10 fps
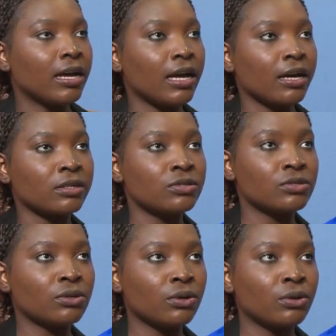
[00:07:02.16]
Uh,
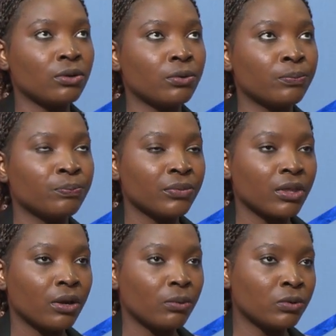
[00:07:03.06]
so
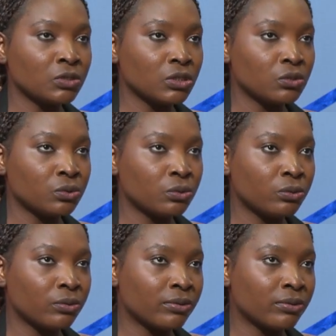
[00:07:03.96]
what you do,